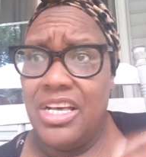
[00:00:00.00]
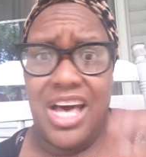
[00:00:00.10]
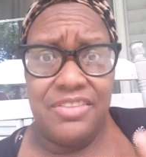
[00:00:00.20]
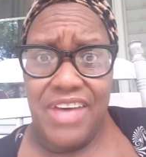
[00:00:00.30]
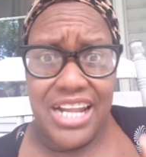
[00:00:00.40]

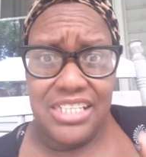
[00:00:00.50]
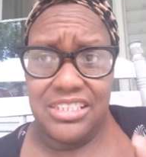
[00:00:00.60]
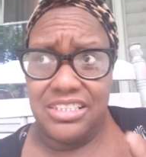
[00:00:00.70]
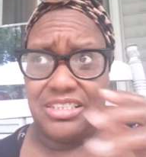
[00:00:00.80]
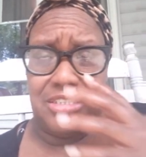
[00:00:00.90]
Gun
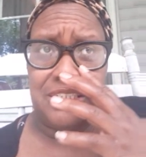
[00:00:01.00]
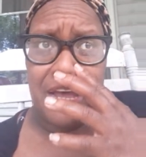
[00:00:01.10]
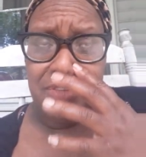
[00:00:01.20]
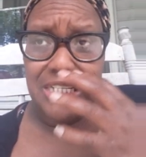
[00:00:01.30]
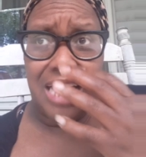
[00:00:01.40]
violence is
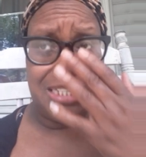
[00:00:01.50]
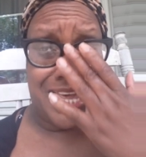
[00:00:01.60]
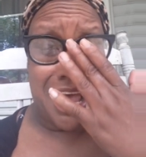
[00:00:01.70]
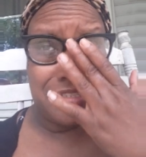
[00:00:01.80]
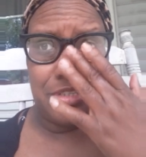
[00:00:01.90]
definitely not
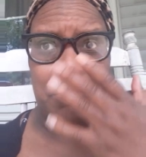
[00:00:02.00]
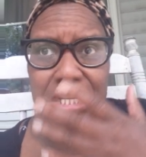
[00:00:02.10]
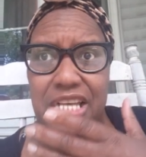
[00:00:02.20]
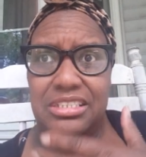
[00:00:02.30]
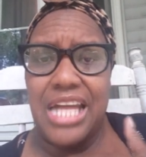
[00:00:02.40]
the answer
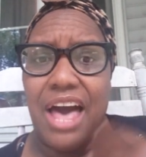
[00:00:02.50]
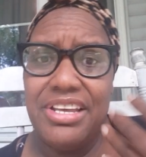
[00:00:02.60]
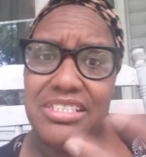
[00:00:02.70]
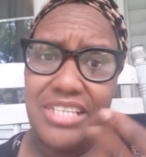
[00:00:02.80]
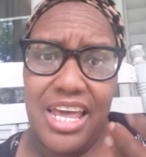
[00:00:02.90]
because now
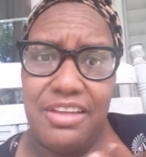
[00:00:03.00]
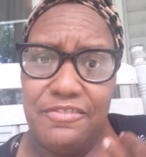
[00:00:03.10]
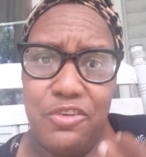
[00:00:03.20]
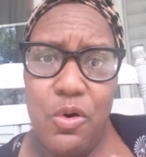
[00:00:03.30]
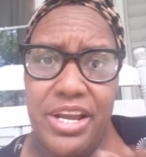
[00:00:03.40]
he's
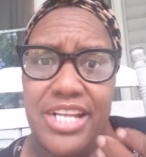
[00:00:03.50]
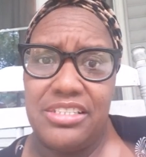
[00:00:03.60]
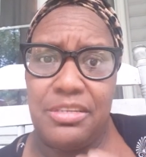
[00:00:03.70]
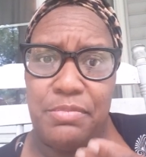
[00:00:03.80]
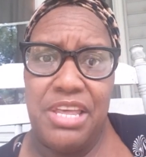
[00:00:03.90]
taking four
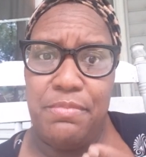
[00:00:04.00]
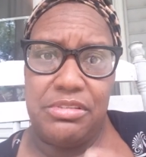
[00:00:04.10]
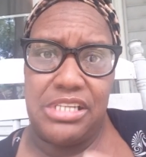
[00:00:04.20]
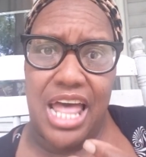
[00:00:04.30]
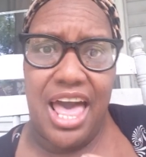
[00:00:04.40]
innocent
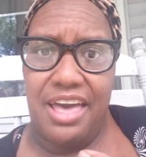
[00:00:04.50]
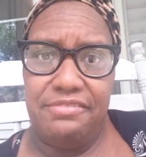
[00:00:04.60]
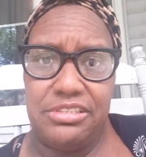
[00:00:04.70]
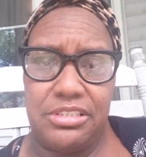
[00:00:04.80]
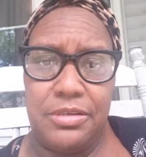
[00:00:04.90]
people's lives.